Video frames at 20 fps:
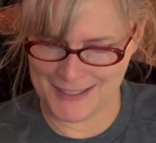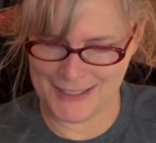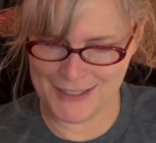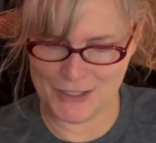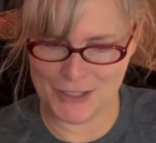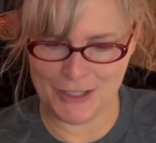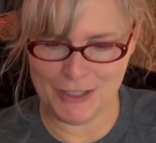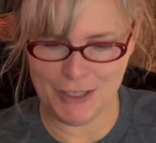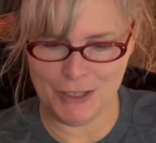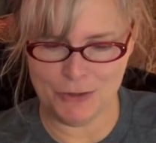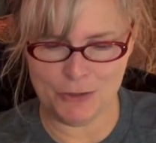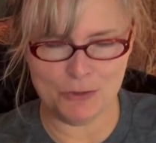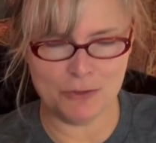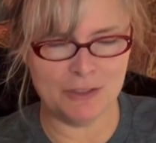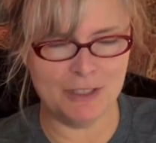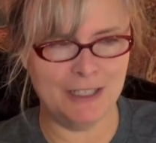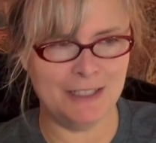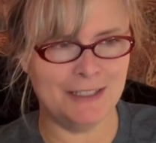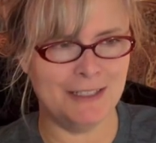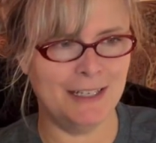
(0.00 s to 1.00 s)
It's another
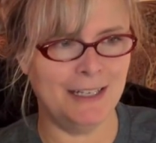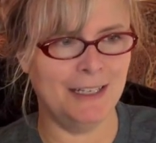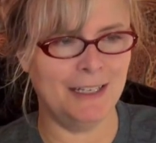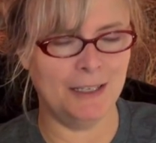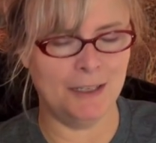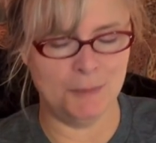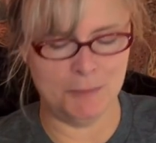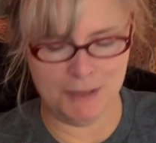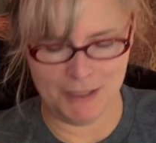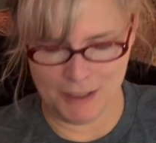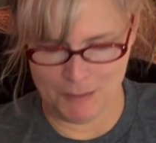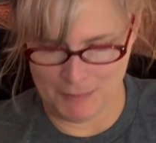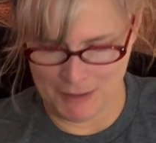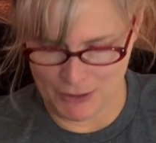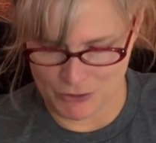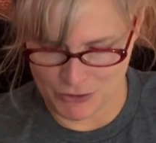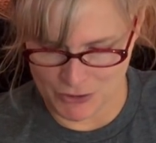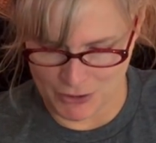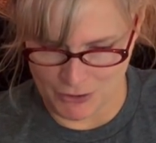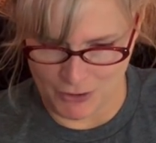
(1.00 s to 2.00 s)
Disney uh, Mickey
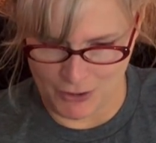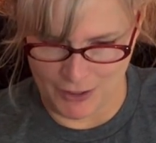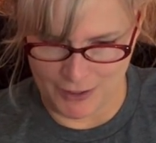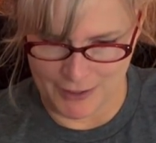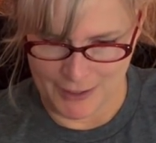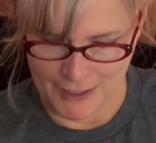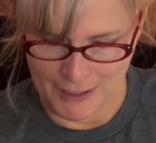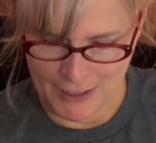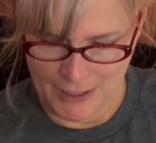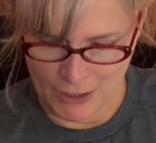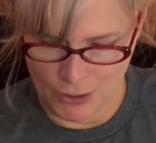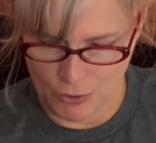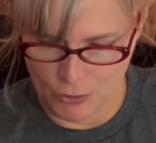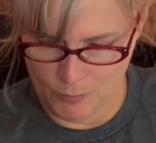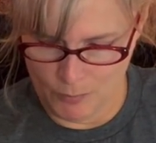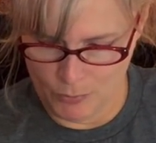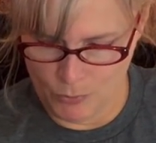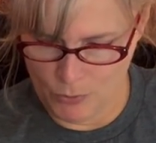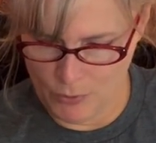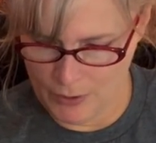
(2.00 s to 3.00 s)
Mouse card.
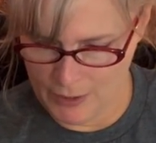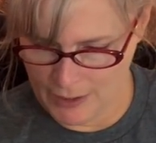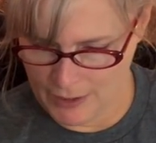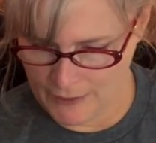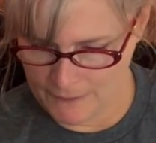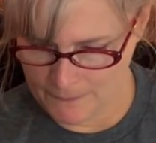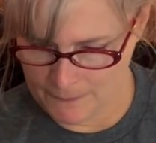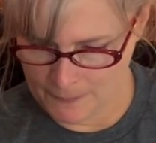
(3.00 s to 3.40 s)
Oh, boy.